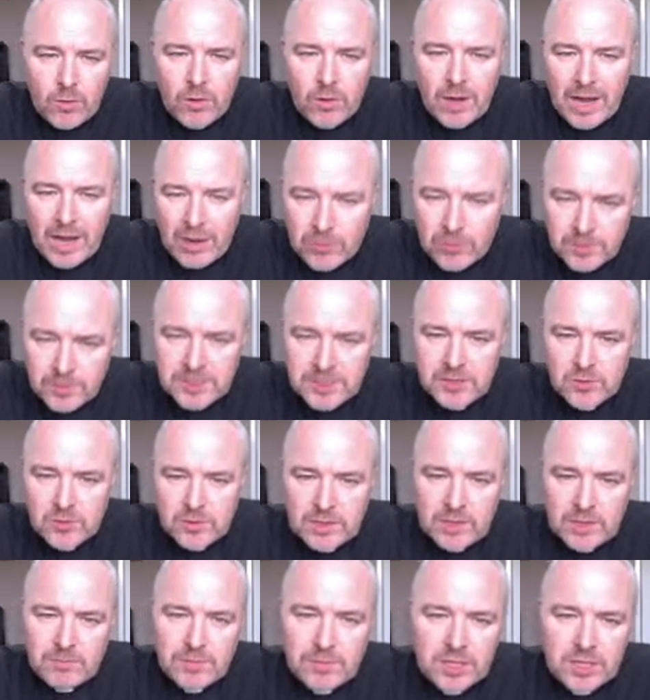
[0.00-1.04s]
How do we know
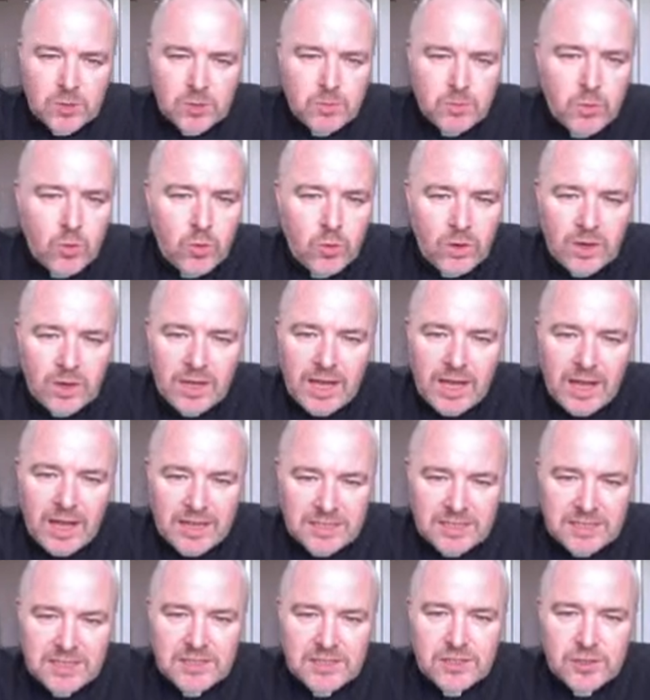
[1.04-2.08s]
that? Because Paul
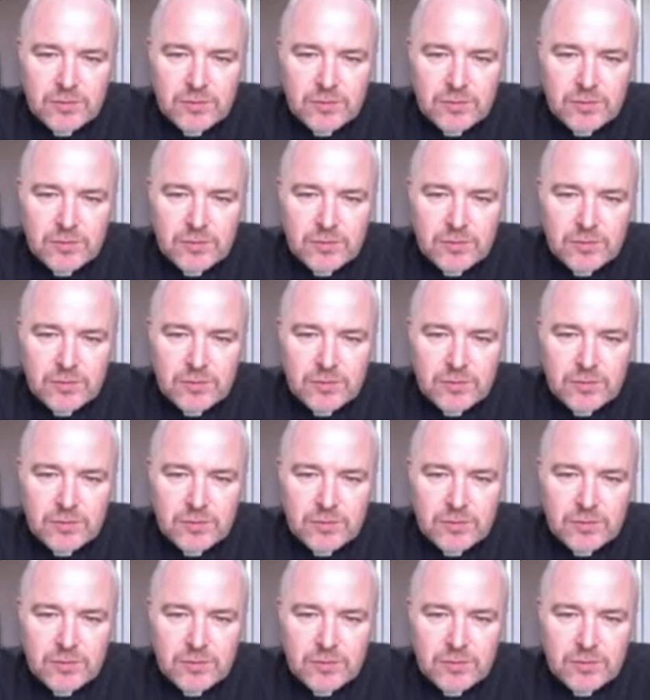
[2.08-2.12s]
asks